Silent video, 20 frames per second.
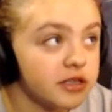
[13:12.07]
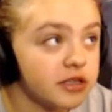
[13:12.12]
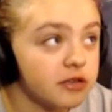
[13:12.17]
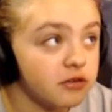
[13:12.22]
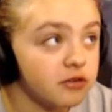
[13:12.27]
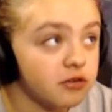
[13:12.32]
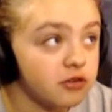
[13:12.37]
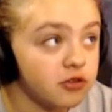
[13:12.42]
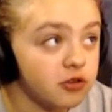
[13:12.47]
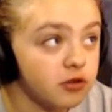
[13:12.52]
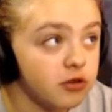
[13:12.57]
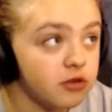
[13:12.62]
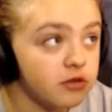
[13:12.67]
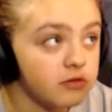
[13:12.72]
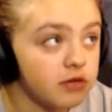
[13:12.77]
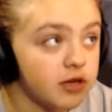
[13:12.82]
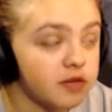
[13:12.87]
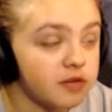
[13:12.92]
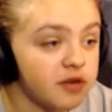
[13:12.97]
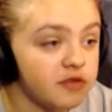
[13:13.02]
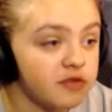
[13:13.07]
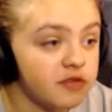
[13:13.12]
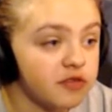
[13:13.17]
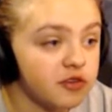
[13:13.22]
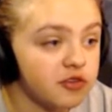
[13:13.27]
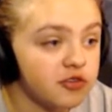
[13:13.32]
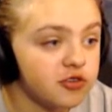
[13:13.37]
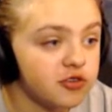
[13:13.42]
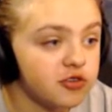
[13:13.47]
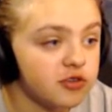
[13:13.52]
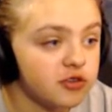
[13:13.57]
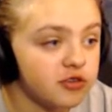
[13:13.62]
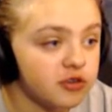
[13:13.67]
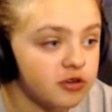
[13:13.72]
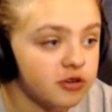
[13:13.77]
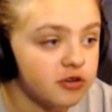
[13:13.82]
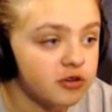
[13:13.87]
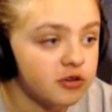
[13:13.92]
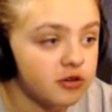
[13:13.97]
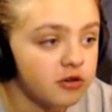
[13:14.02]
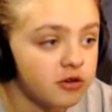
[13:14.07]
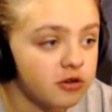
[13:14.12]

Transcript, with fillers: it will totally wreck my future